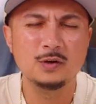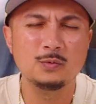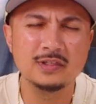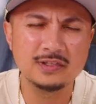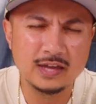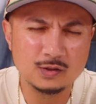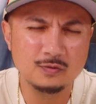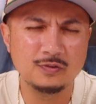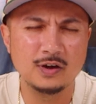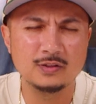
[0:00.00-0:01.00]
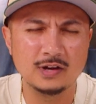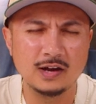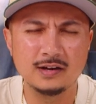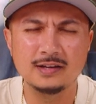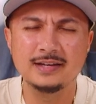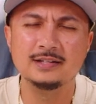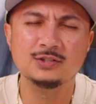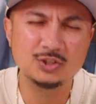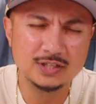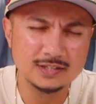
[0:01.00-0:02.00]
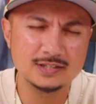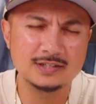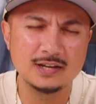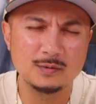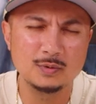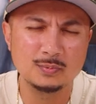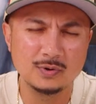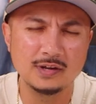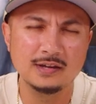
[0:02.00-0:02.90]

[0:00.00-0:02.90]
We thank you, Father God. In Jesus' name we pray.